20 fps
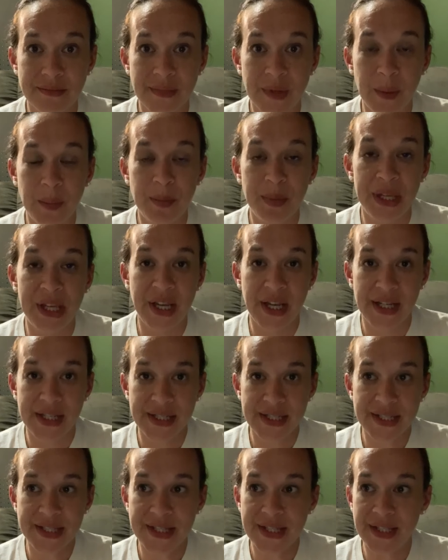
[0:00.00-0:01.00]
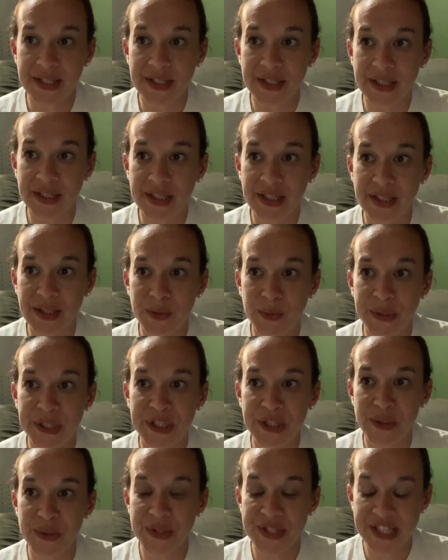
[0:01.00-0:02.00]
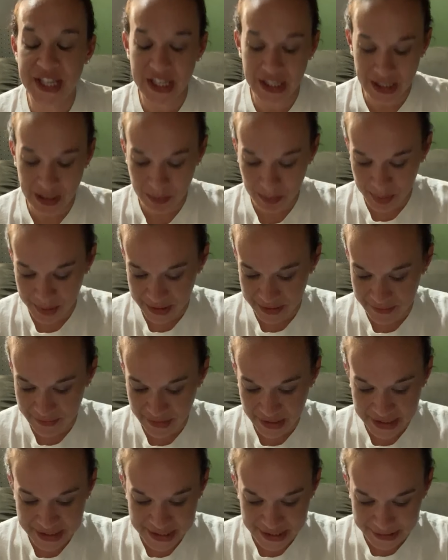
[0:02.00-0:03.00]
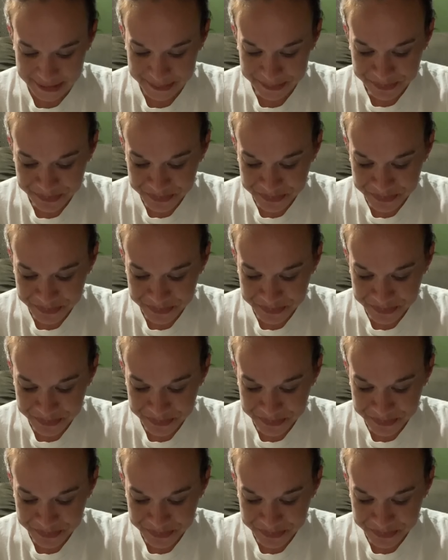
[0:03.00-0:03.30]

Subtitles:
because when you sit and play victim,